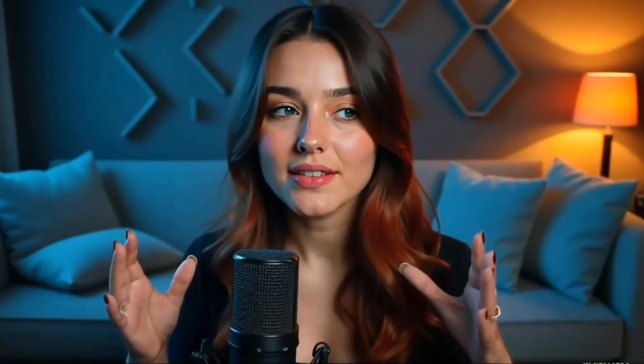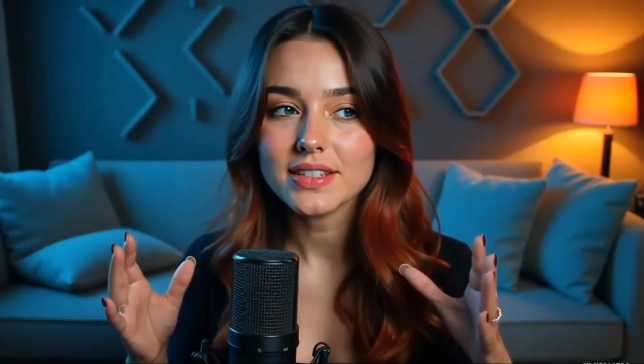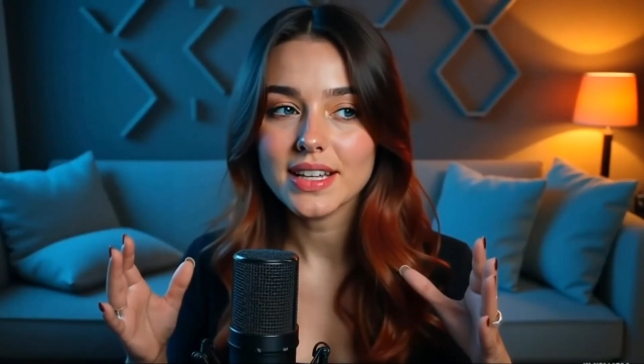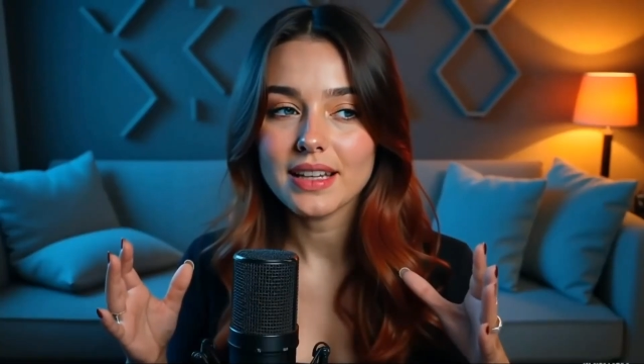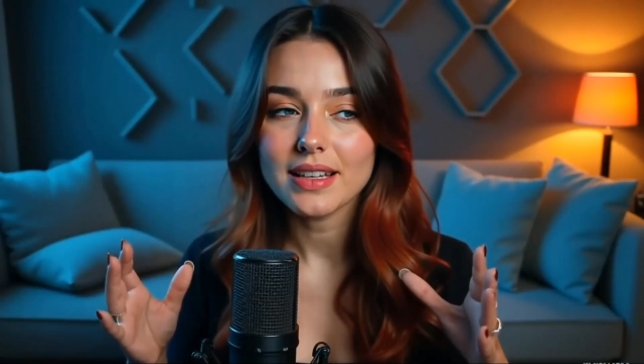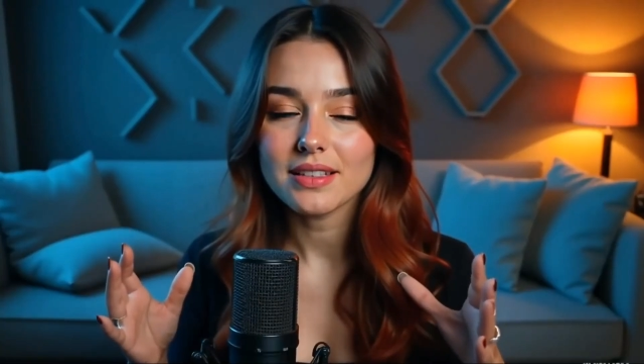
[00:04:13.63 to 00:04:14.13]
5
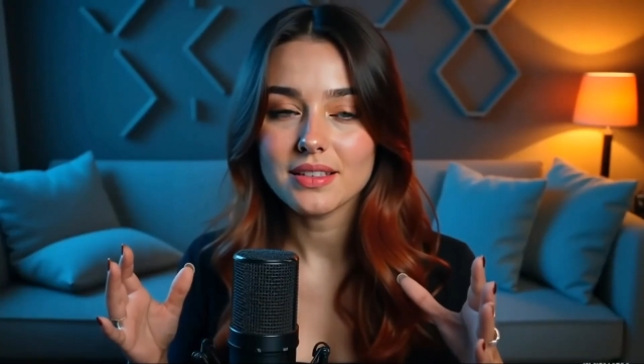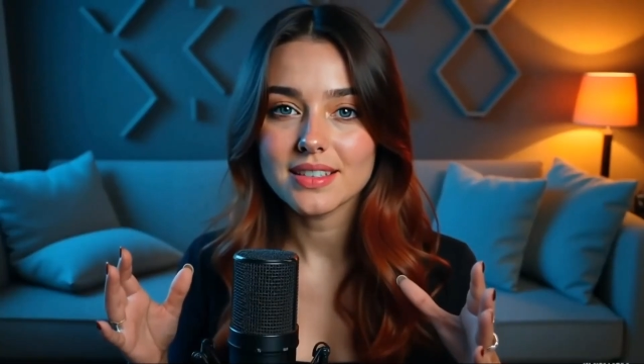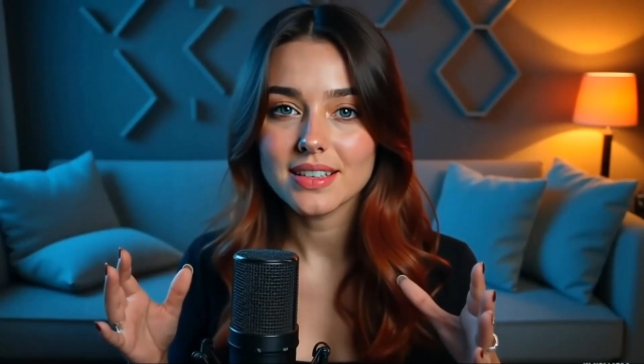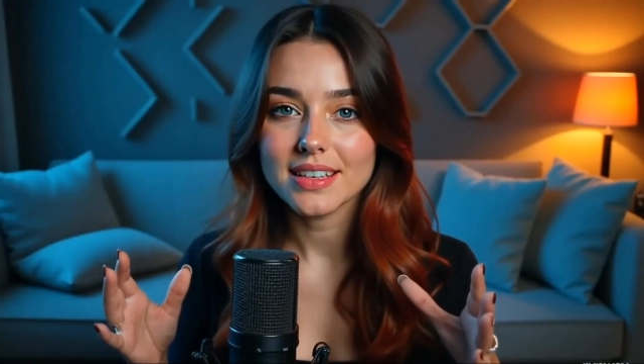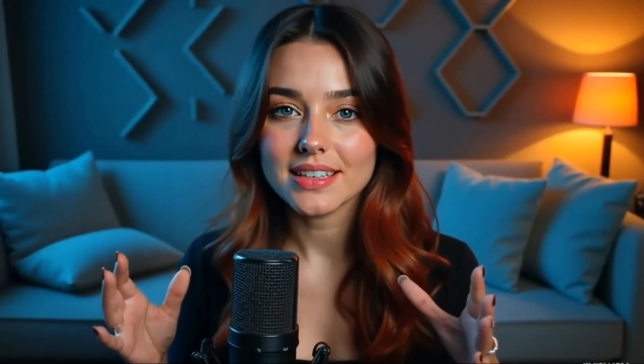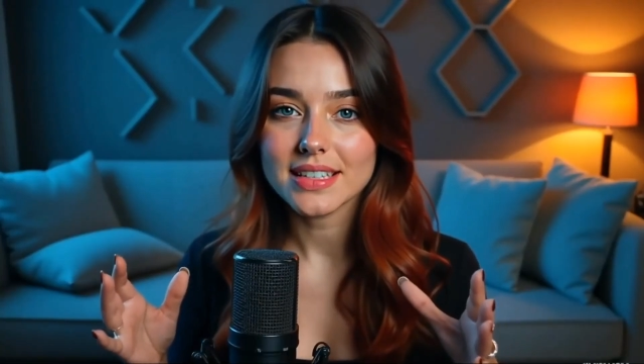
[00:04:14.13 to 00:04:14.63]

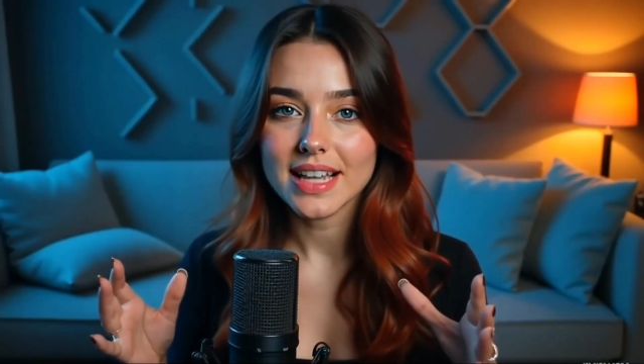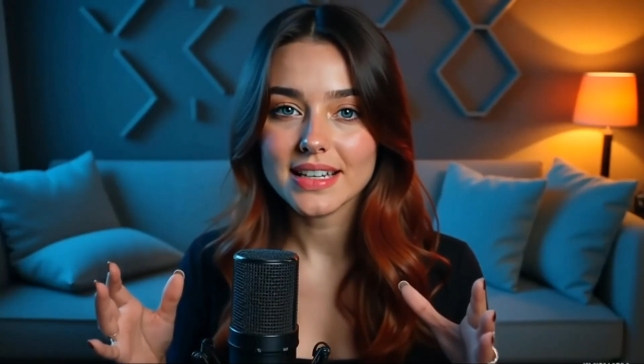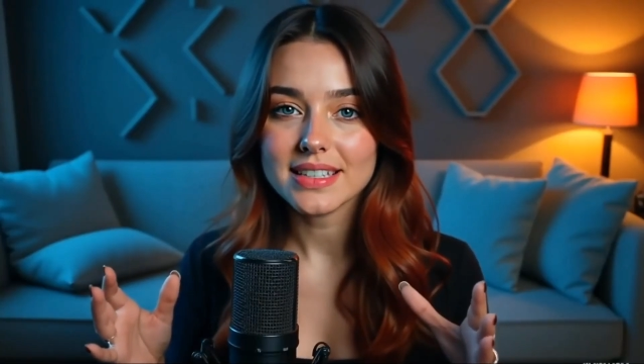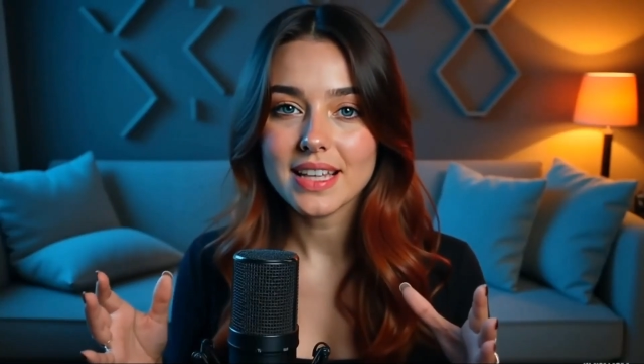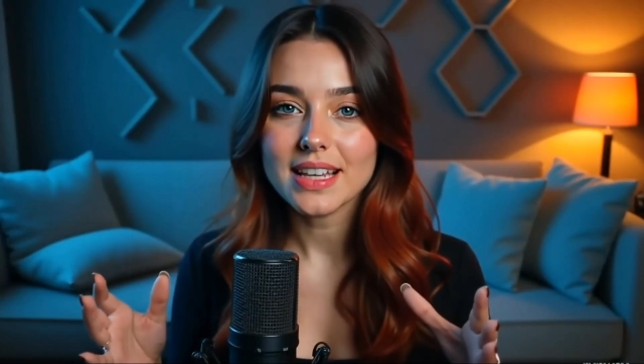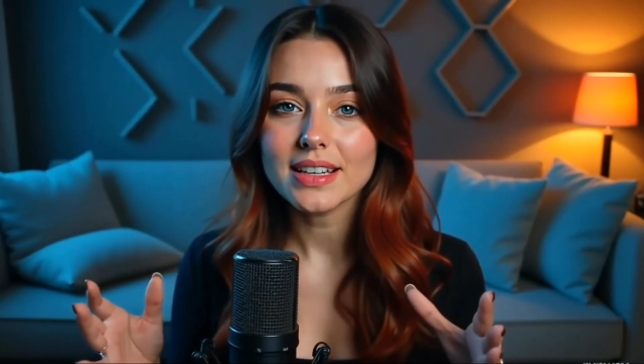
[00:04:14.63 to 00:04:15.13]
seconds,
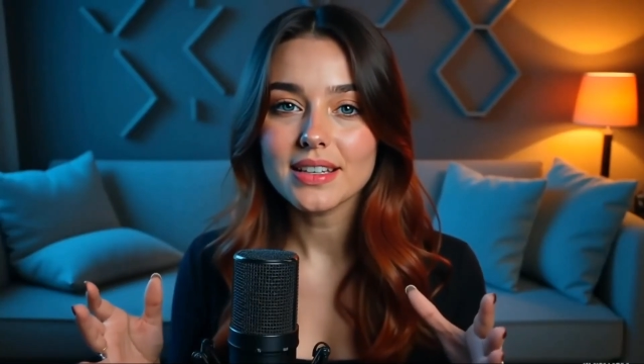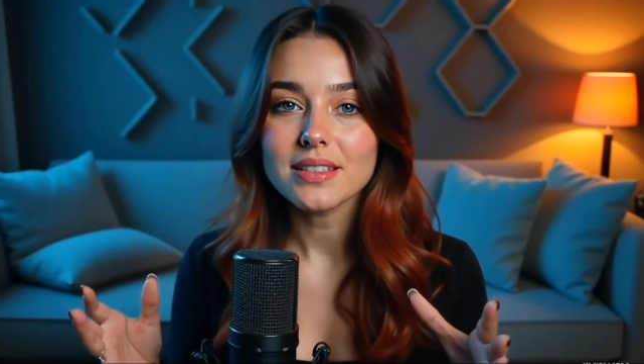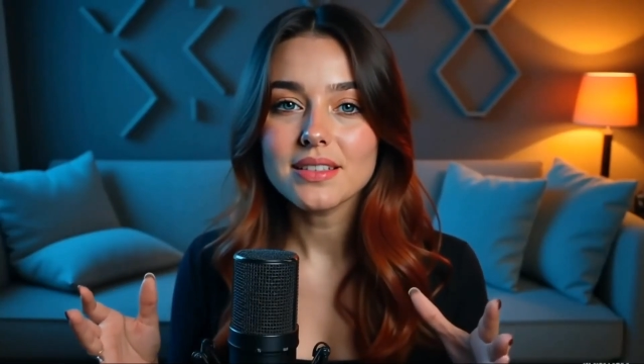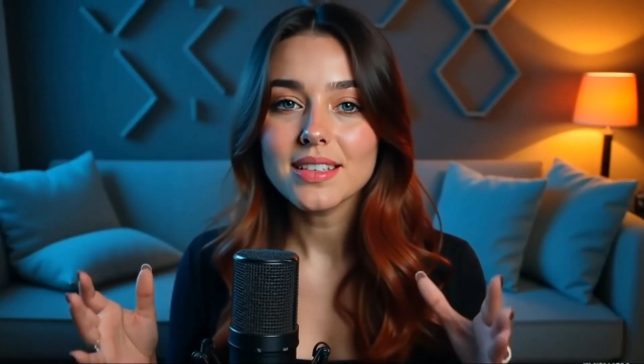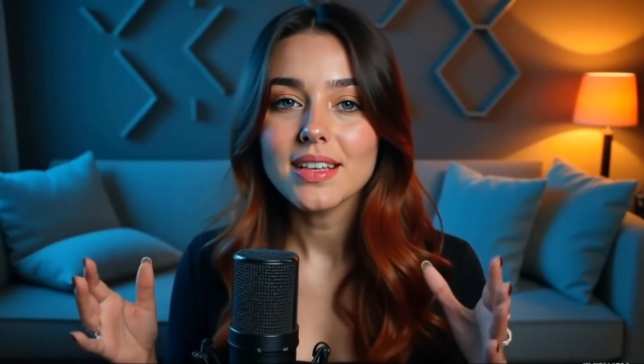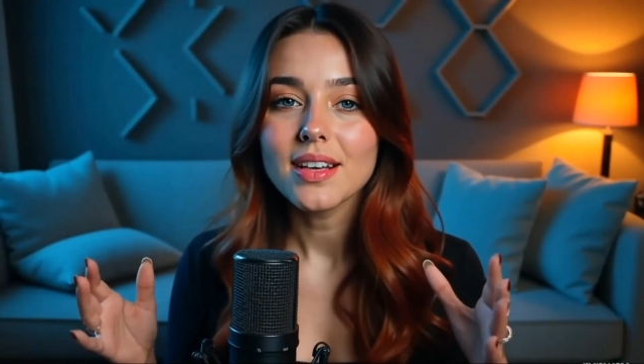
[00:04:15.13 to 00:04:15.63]
10
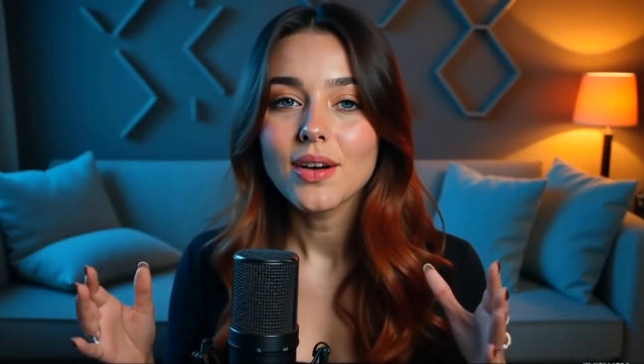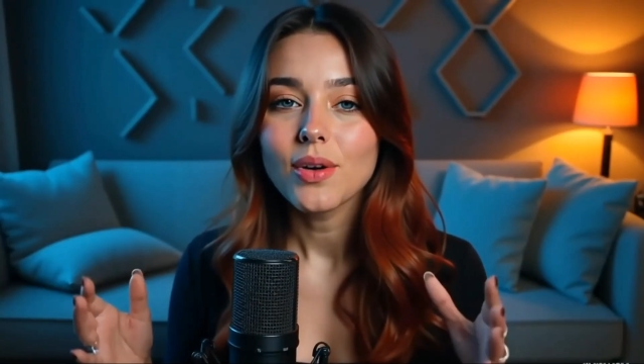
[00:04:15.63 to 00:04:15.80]
seconds,